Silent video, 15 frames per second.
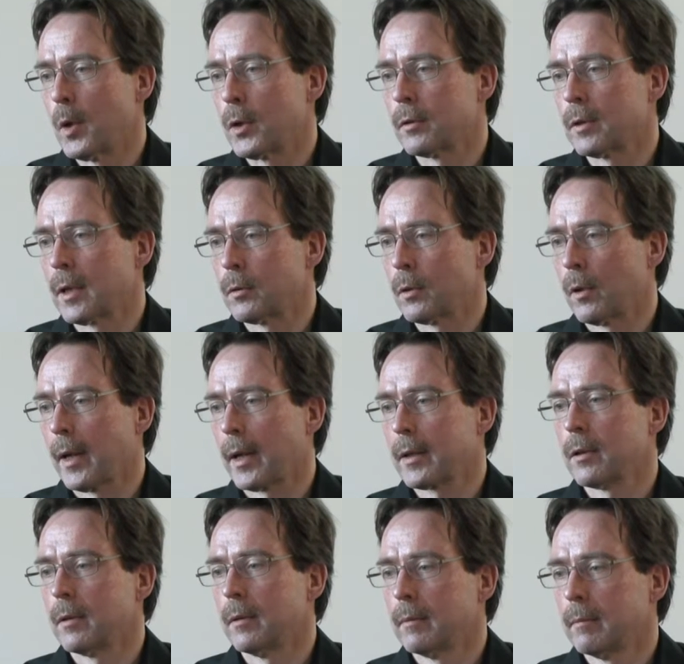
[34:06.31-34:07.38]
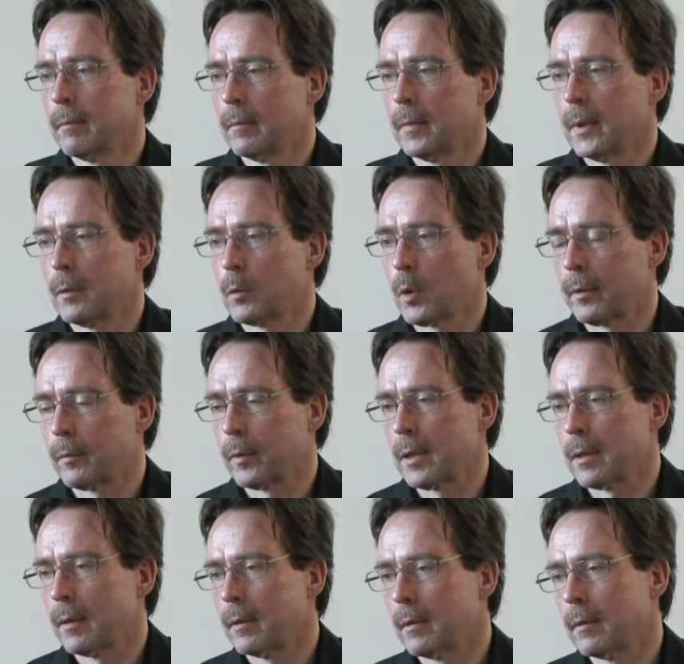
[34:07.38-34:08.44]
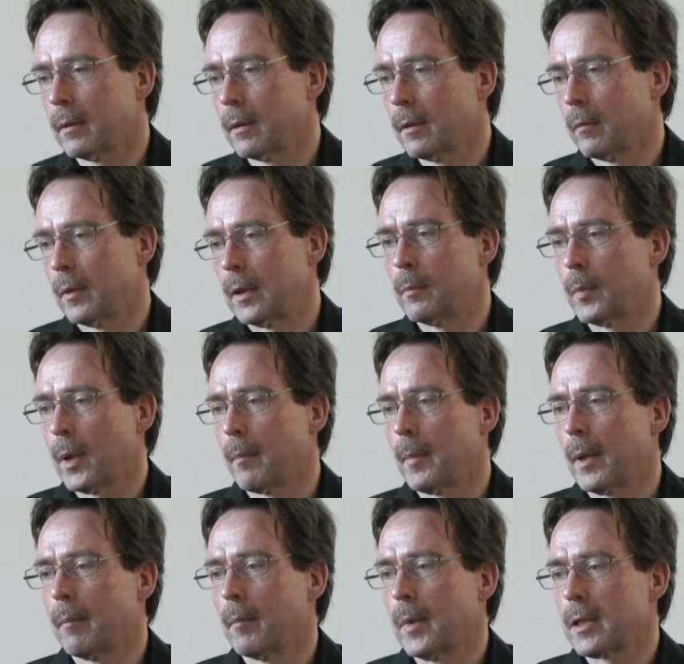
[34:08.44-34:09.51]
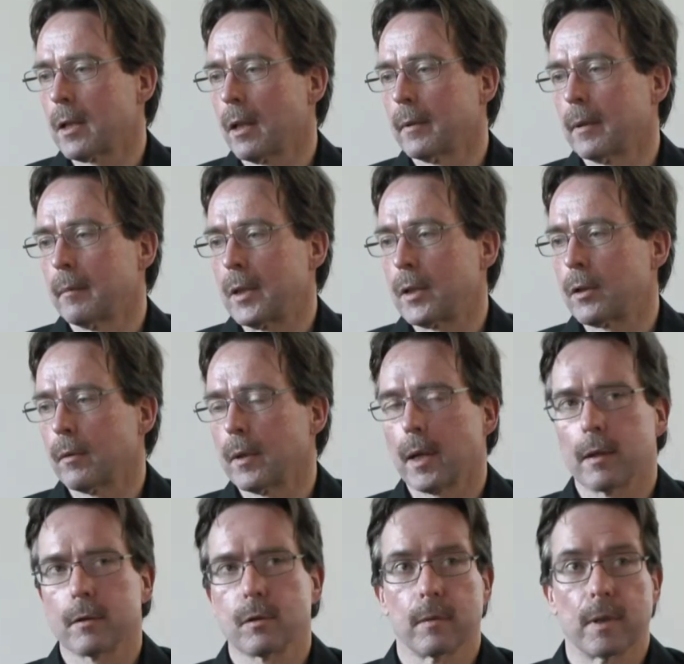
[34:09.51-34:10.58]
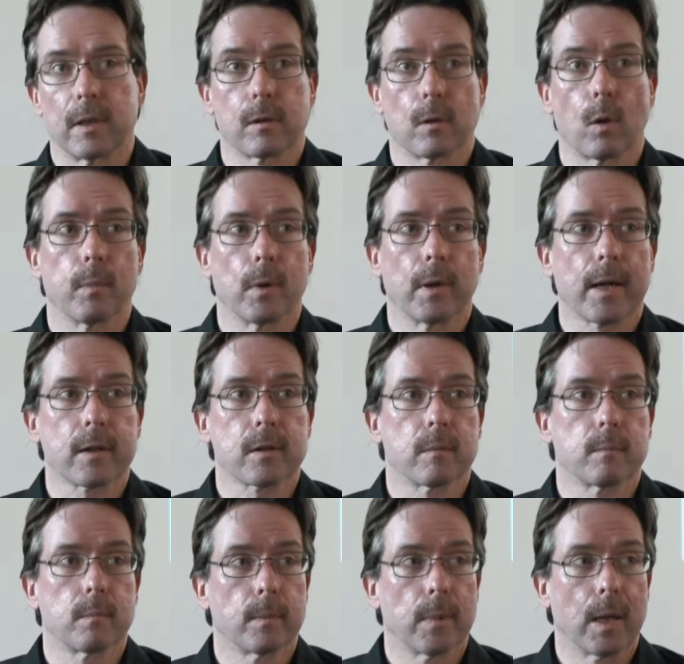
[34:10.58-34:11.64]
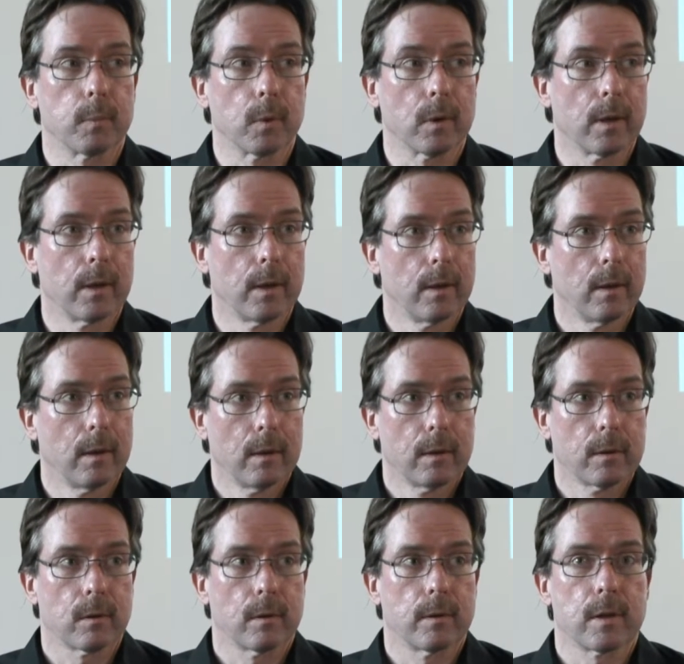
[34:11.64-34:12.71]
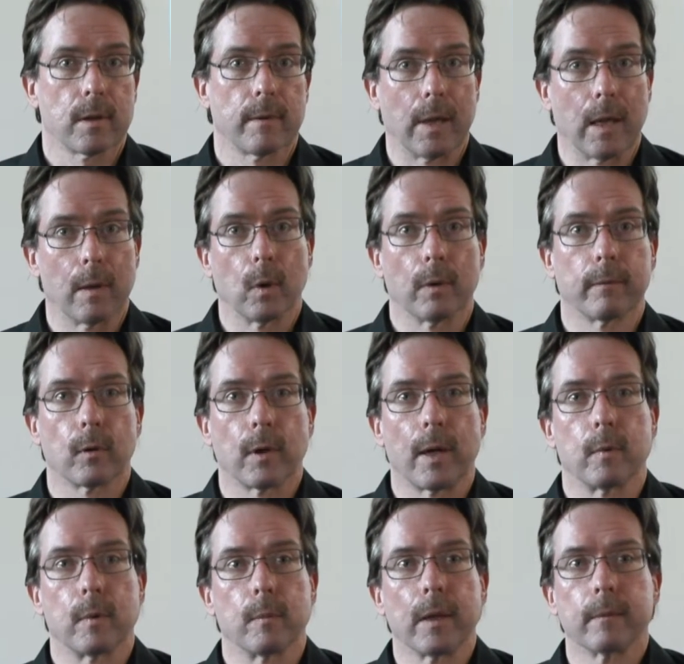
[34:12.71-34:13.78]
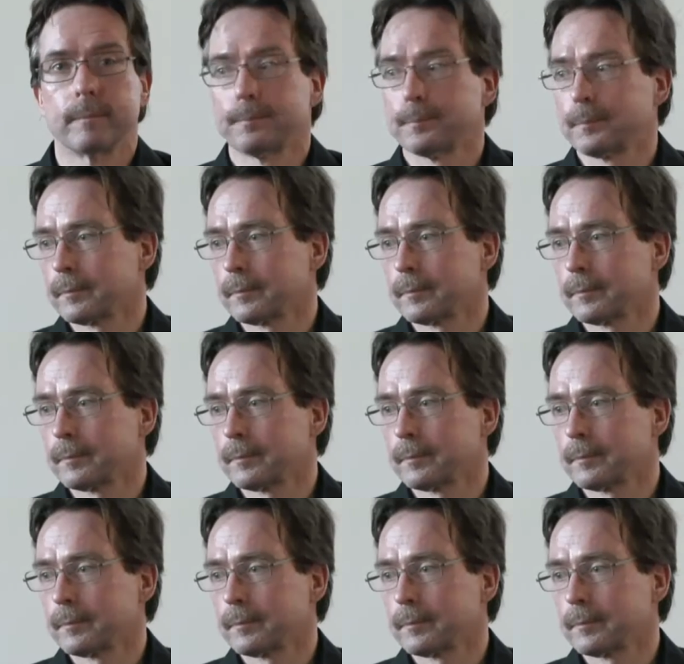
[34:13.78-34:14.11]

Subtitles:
emotions and joint action, quite recent, written by myself and Michiro Nagatsu. It's open access paper, so it's available for everyone.